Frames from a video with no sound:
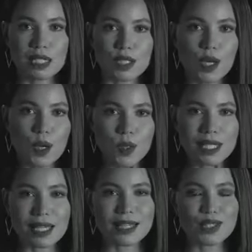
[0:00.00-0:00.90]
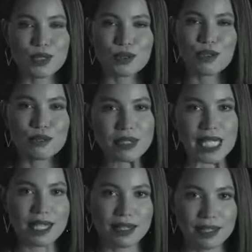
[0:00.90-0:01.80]
the zone like 2 3
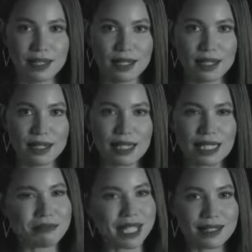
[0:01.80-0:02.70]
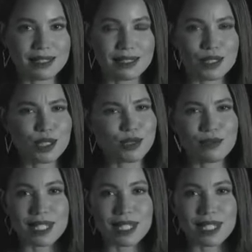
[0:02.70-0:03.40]
and made it look too